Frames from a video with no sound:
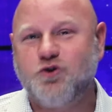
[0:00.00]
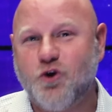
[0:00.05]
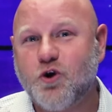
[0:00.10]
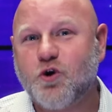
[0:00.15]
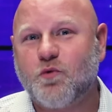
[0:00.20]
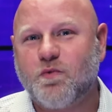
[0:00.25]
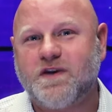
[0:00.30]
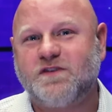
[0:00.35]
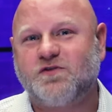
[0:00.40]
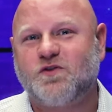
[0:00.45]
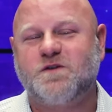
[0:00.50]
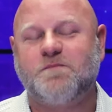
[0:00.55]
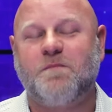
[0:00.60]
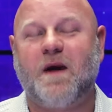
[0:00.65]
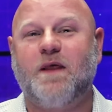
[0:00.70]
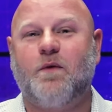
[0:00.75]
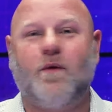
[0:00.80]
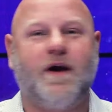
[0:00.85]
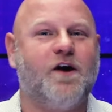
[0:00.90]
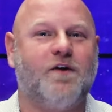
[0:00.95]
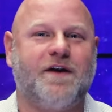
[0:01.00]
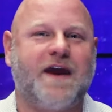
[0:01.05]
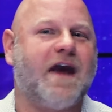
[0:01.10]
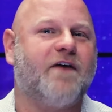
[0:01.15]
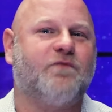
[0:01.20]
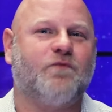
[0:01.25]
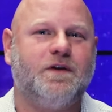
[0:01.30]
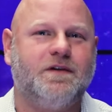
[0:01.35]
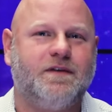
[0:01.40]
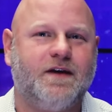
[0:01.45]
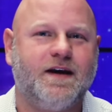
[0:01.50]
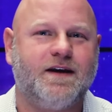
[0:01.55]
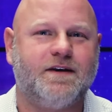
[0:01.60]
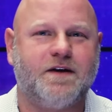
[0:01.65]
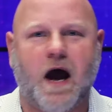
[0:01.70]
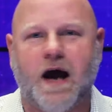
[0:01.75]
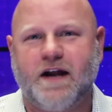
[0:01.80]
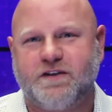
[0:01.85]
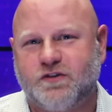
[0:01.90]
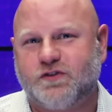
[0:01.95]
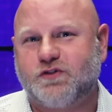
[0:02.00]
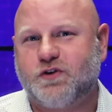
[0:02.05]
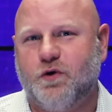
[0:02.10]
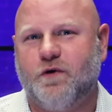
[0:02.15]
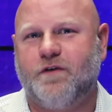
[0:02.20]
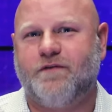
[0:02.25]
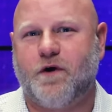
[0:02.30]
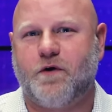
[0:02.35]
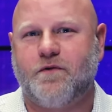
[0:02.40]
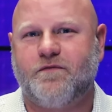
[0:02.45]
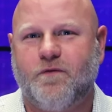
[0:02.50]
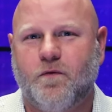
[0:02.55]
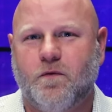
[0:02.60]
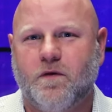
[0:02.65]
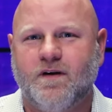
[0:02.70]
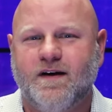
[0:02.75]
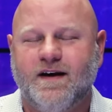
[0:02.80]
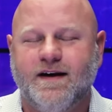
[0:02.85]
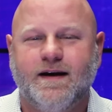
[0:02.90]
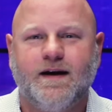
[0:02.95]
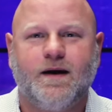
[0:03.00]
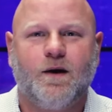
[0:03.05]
Do your research, by the way, on everything, not just who to vote for.